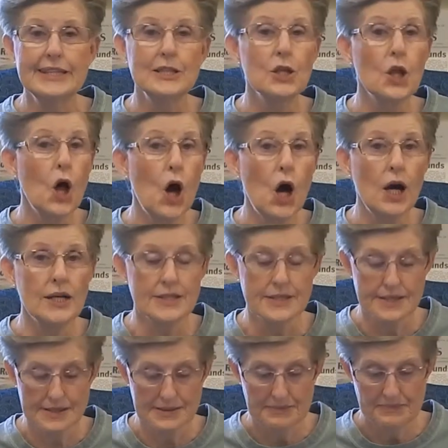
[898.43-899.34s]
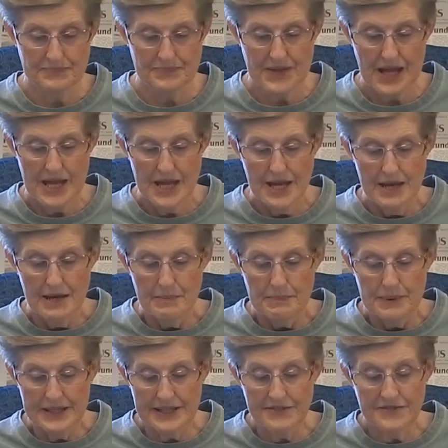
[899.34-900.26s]
laws.
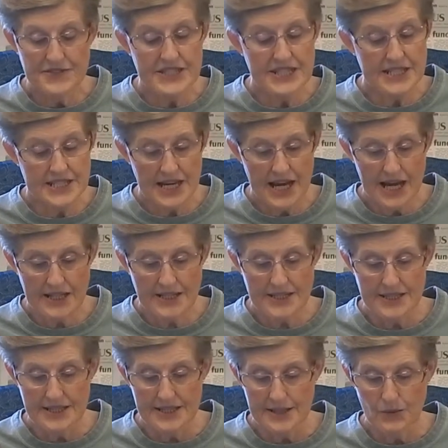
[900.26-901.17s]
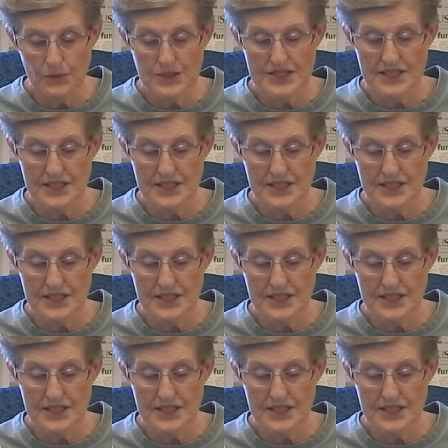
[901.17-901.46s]
But if detected, it was